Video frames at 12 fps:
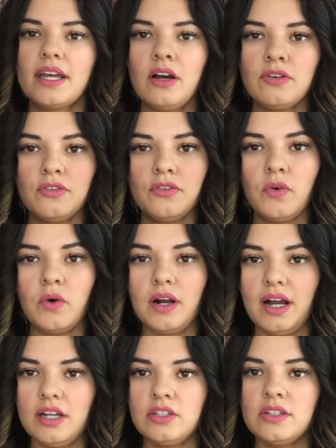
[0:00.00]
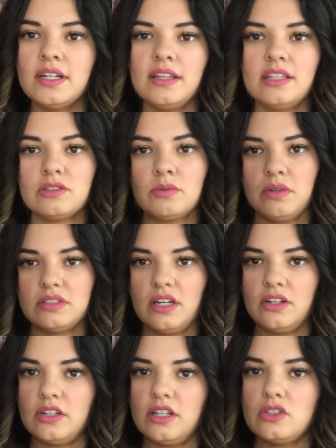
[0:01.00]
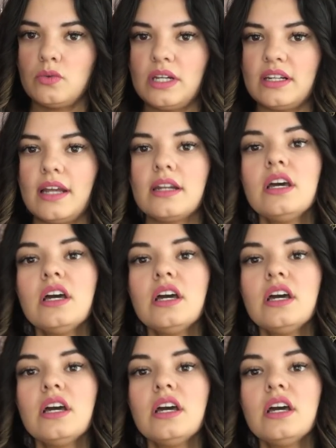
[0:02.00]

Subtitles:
account for $100, and this one was $129.